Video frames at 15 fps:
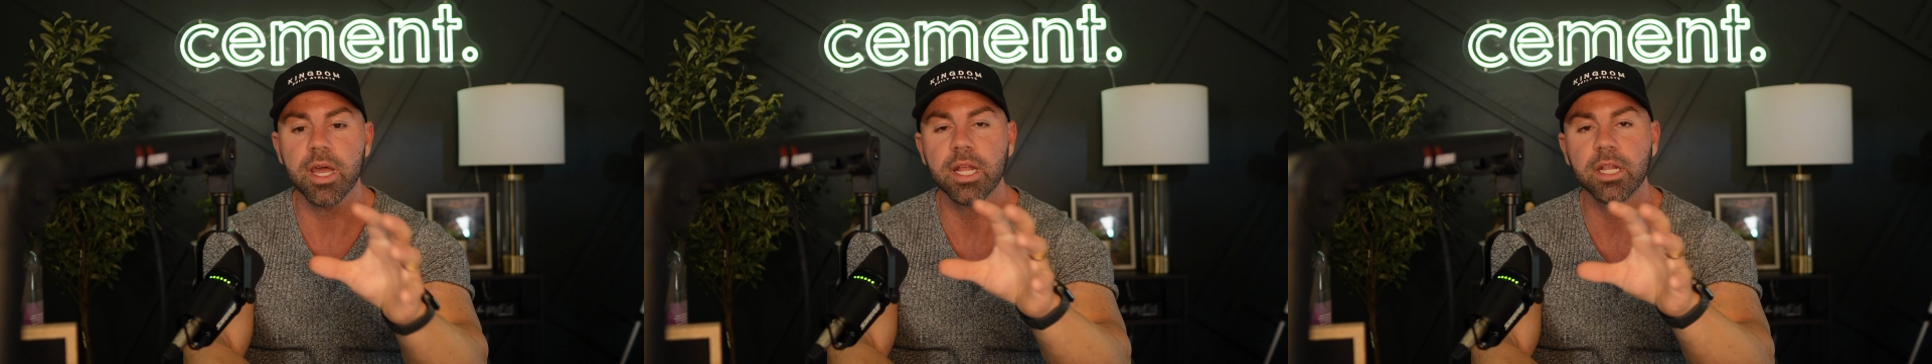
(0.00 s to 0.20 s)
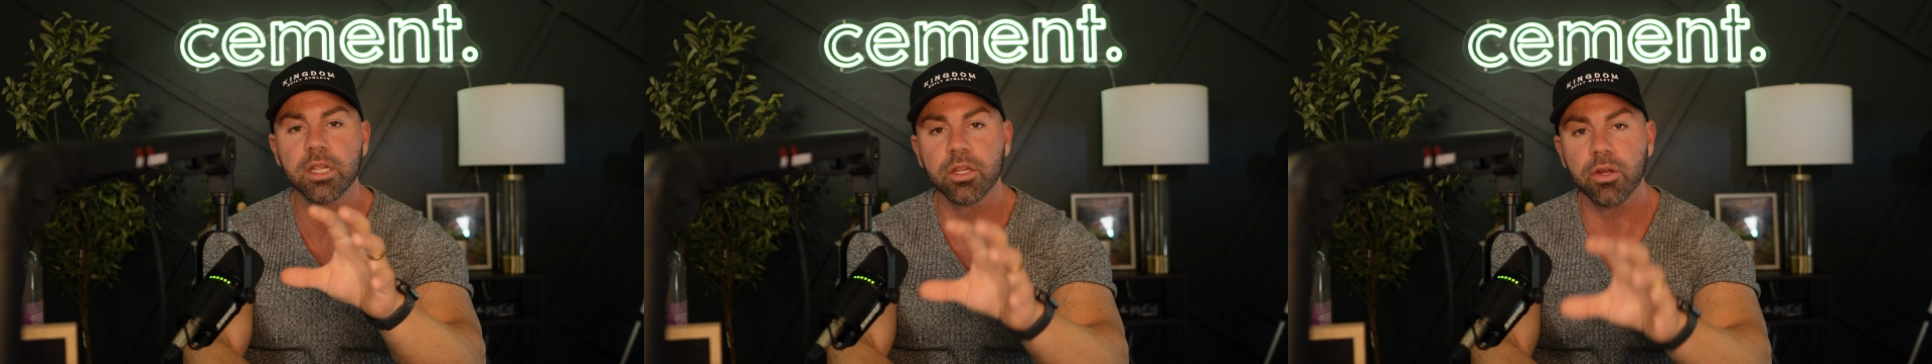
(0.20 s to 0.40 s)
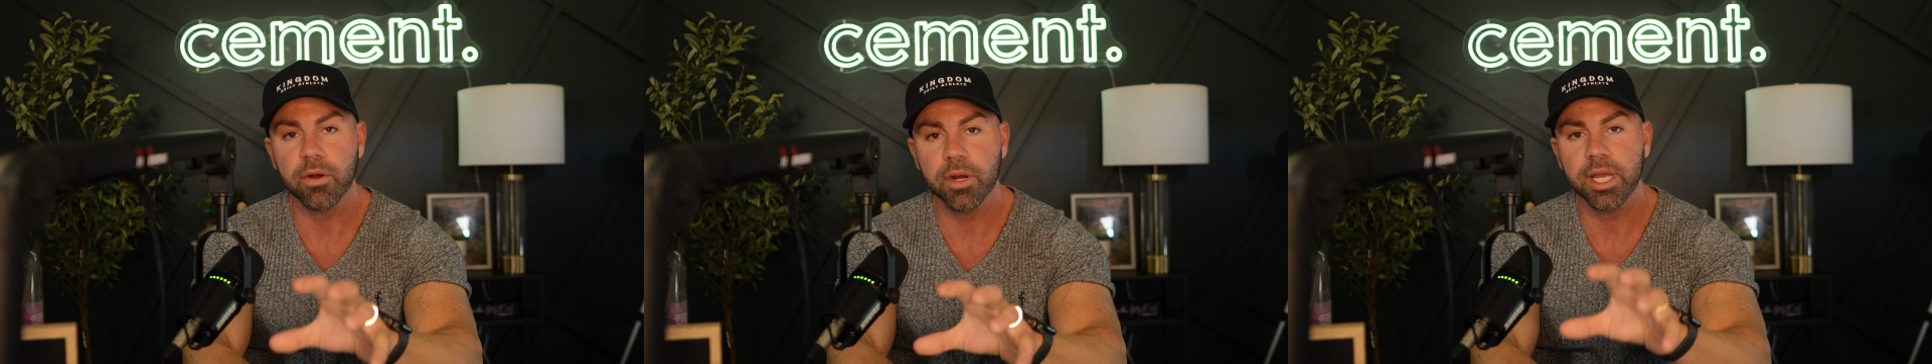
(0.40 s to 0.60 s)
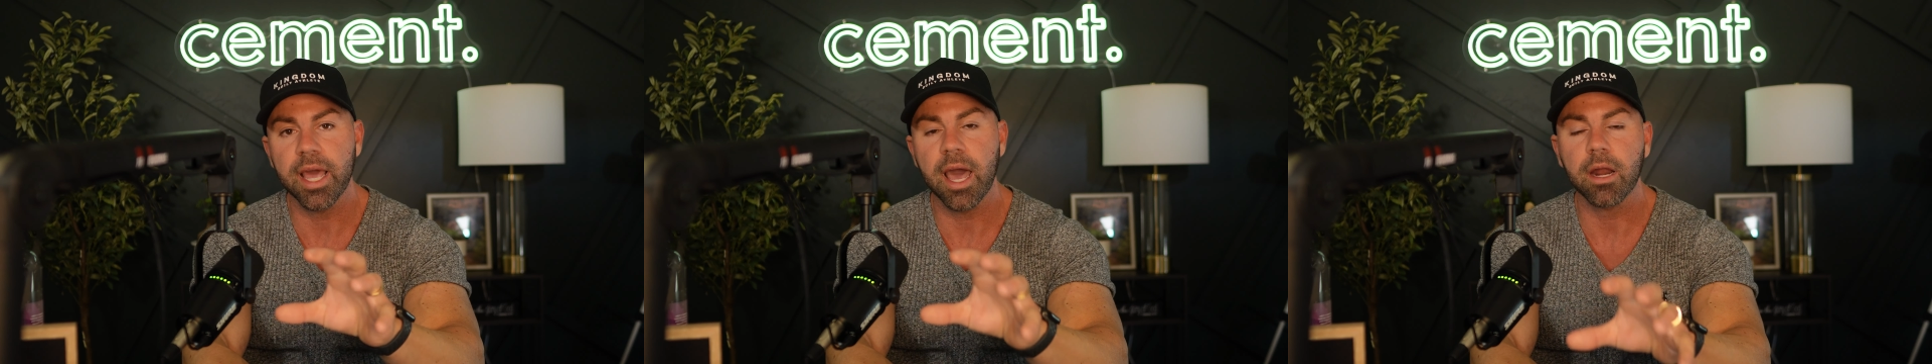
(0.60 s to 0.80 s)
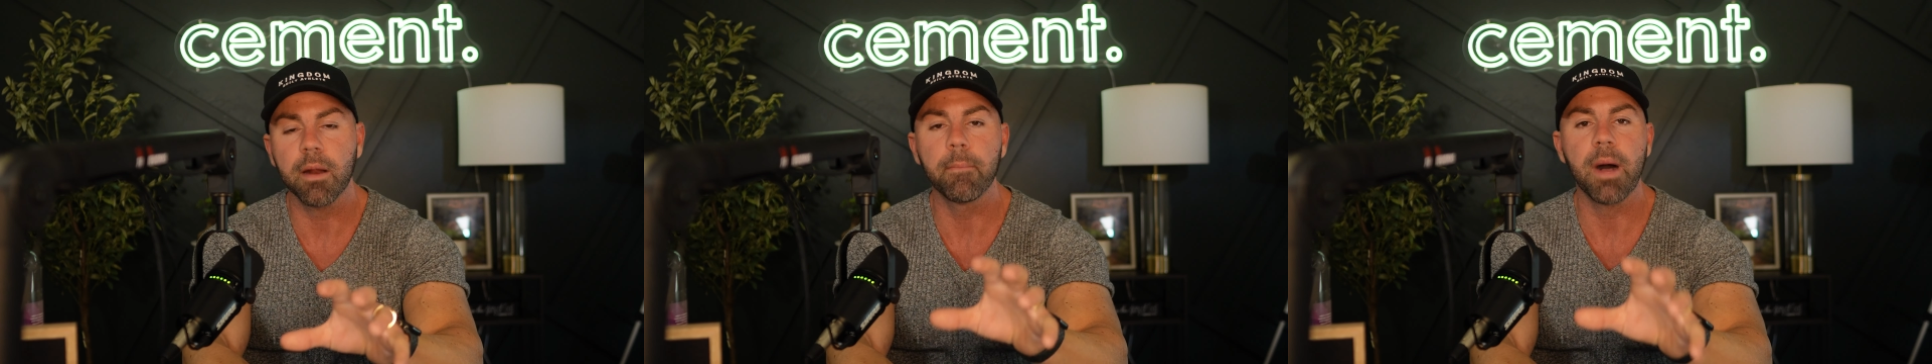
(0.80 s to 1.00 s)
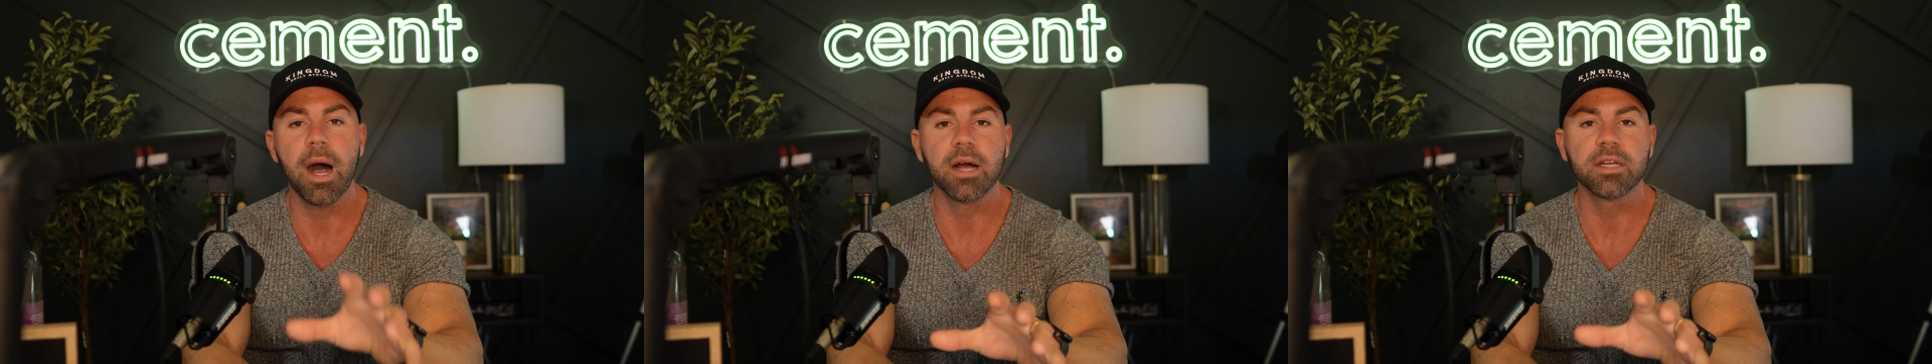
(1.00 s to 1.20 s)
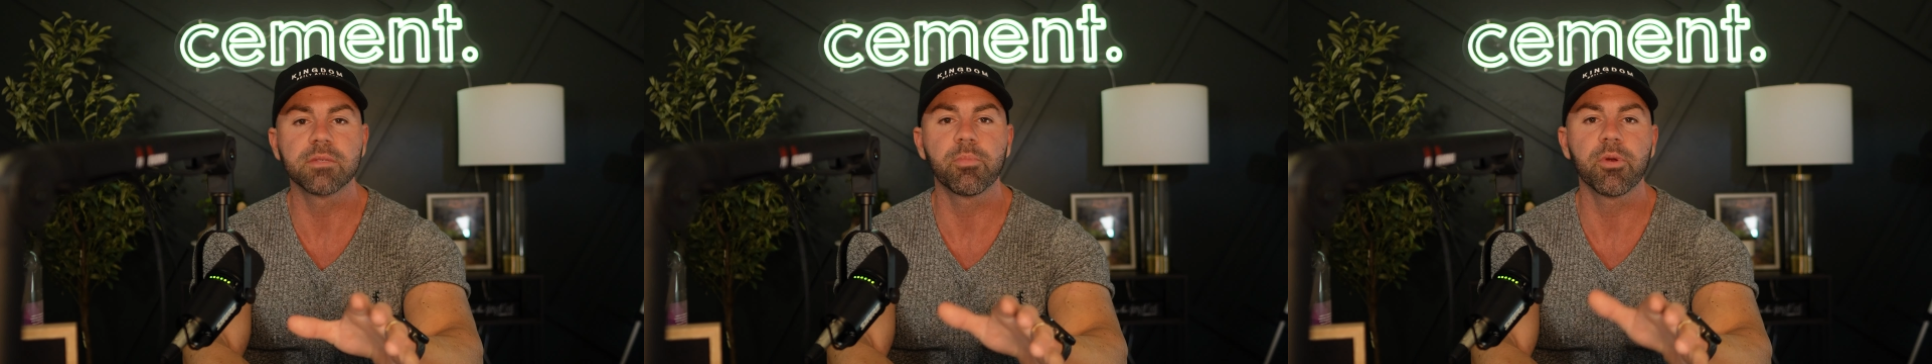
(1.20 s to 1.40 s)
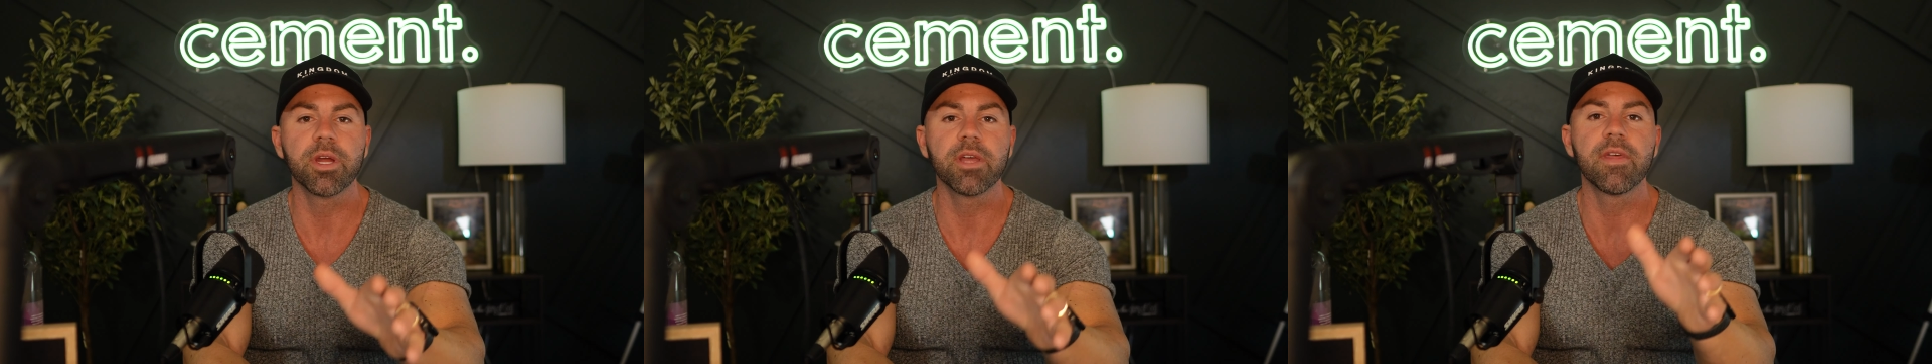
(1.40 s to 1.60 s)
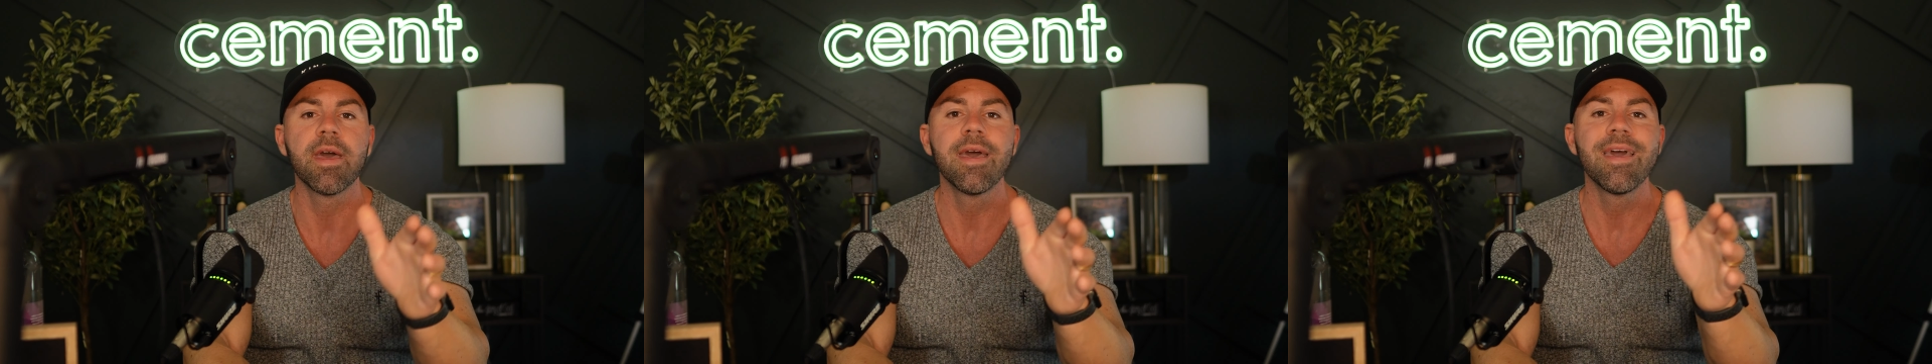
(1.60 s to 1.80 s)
and learning how to box breathe